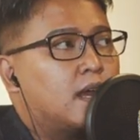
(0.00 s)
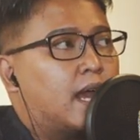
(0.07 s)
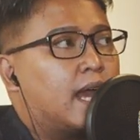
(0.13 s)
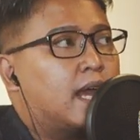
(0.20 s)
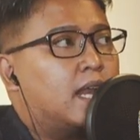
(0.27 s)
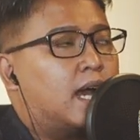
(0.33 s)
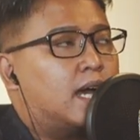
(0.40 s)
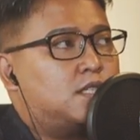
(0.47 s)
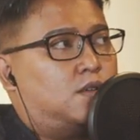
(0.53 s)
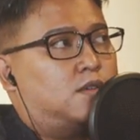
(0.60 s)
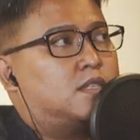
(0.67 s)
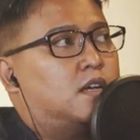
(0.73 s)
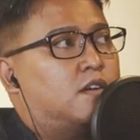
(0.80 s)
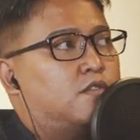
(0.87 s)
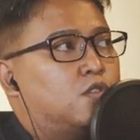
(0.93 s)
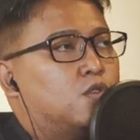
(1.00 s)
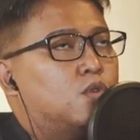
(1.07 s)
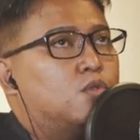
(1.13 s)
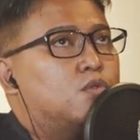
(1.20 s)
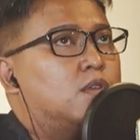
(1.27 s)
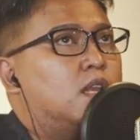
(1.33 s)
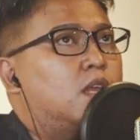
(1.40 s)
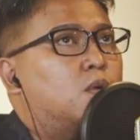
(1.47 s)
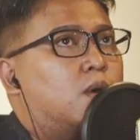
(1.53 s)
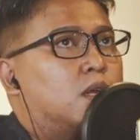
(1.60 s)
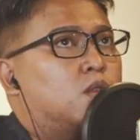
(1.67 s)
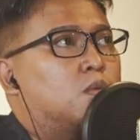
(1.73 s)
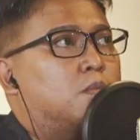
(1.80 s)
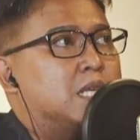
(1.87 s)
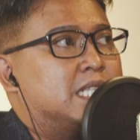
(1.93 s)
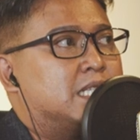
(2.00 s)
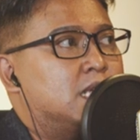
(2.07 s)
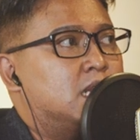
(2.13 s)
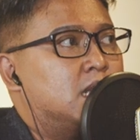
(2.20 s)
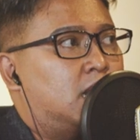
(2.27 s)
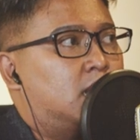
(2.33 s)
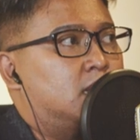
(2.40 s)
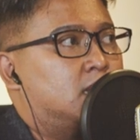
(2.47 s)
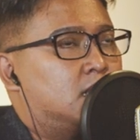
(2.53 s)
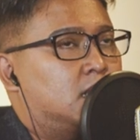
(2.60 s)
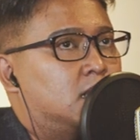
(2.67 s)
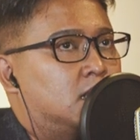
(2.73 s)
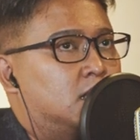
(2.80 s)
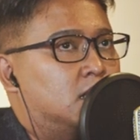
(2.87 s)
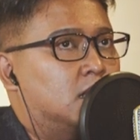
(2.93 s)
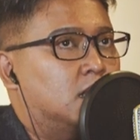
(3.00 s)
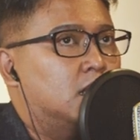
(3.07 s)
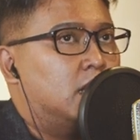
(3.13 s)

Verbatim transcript: And ask yourself, do you really want to be seen as a,